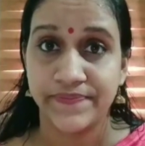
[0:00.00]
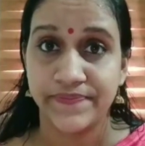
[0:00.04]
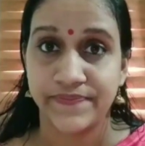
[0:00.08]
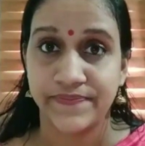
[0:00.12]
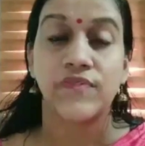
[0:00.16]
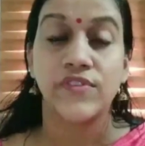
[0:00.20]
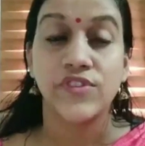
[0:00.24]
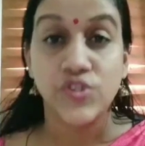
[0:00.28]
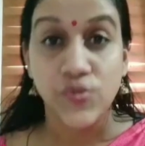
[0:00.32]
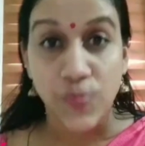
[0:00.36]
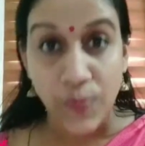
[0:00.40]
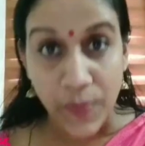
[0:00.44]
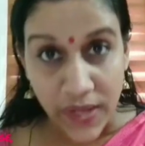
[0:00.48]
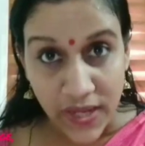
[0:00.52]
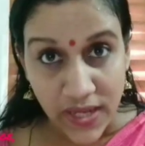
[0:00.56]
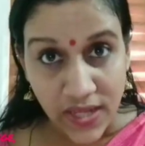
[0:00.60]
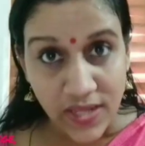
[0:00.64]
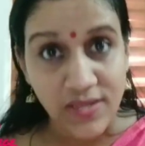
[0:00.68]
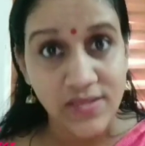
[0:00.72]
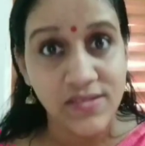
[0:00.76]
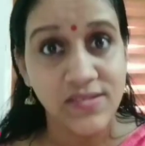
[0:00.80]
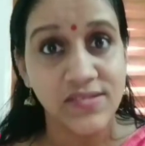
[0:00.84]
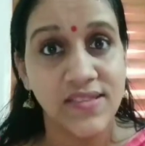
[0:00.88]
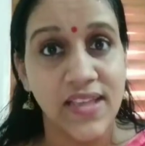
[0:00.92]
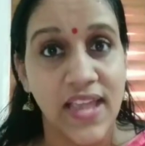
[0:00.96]
which
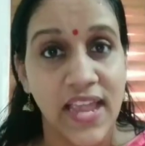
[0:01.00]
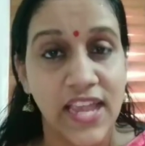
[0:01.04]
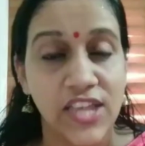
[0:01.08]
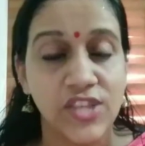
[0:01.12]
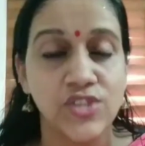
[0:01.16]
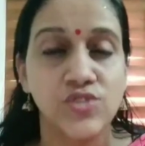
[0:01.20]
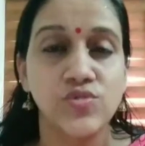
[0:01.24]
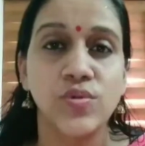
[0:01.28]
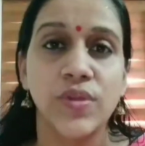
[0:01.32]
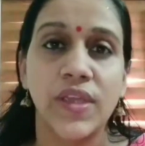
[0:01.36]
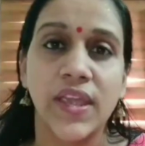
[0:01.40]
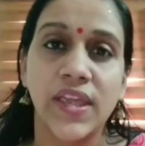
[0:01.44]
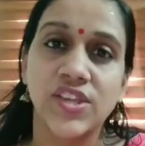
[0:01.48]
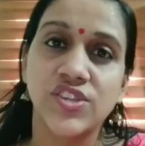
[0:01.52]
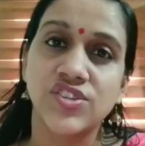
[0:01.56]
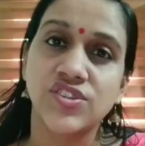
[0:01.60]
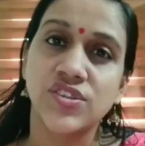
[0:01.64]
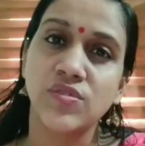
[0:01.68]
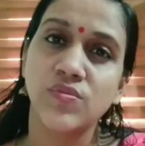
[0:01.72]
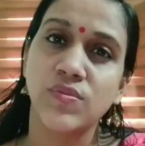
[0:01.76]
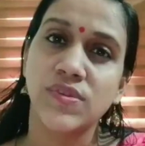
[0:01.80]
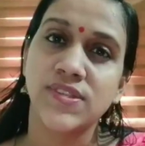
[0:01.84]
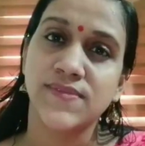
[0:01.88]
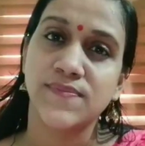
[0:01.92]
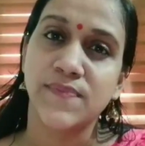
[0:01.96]
means the
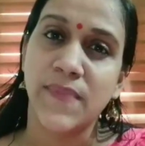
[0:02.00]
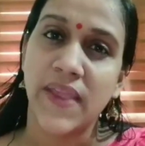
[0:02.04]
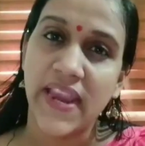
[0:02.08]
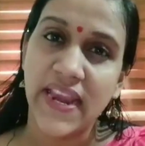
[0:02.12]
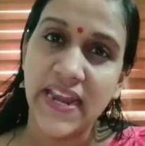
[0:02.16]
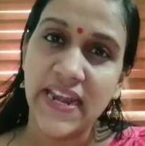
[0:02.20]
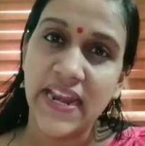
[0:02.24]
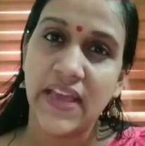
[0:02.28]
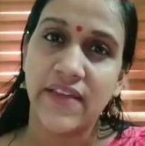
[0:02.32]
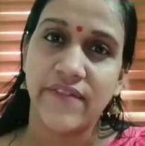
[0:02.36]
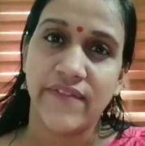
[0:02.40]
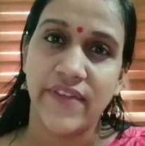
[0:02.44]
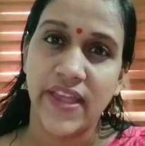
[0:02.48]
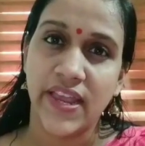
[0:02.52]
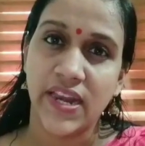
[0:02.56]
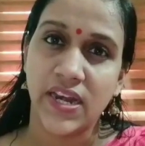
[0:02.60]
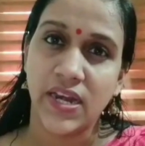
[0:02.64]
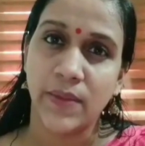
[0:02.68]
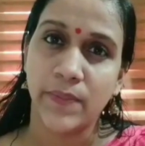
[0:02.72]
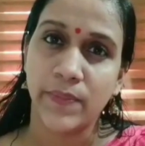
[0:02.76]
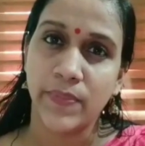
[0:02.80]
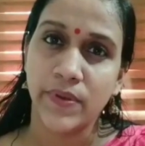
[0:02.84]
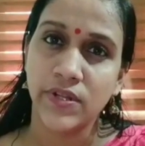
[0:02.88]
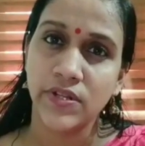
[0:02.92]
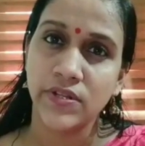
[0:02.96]
education was made
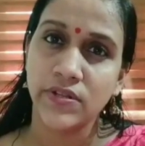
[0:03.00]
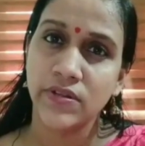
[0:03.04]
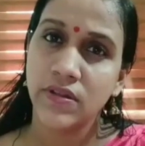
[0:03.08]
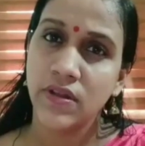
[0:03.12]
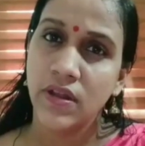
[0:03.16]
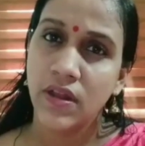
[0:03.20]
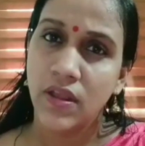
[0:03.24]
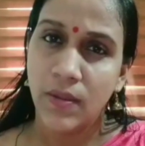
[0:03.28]
available